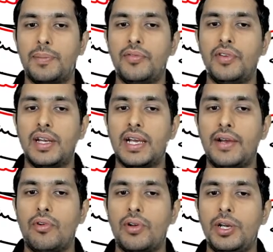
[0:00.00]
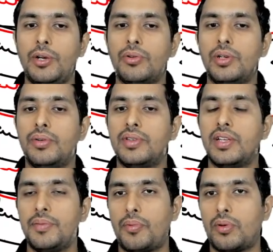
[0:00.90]
flooding, I've already told you, is an
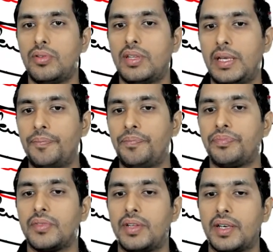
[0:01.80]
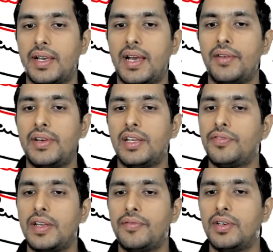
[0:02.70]
important theme. Okay, and various
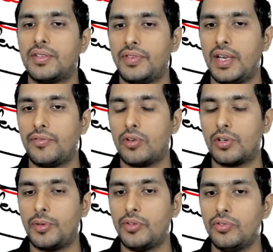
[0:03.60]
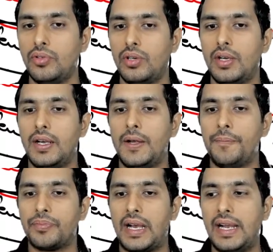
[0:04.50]
frameworks we have talked about. So
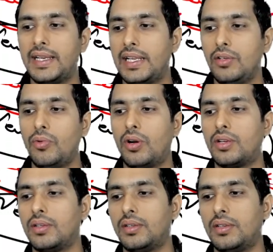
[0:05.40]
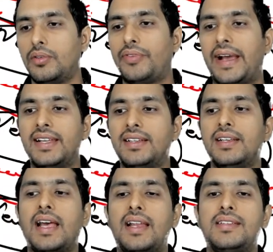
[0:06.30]
I'll tell you why the
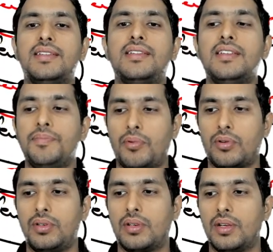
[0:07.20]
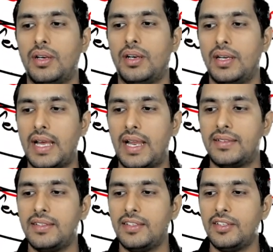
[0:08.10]
analysis is important.
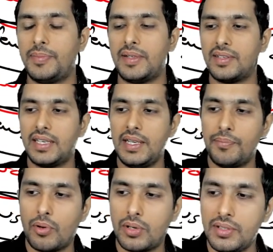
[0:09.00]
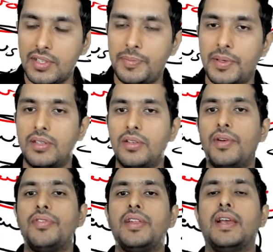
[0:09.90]
Analysis is basically important just because of
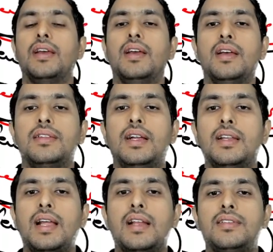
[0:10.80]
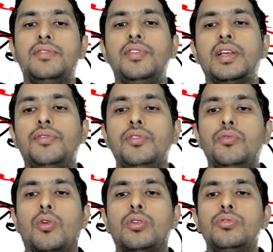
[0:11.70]
one thing, that analysis will give you
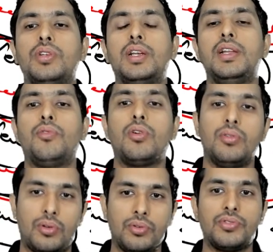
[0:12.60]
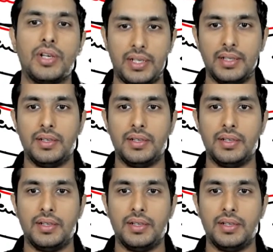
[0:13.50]
what to study and what not to study.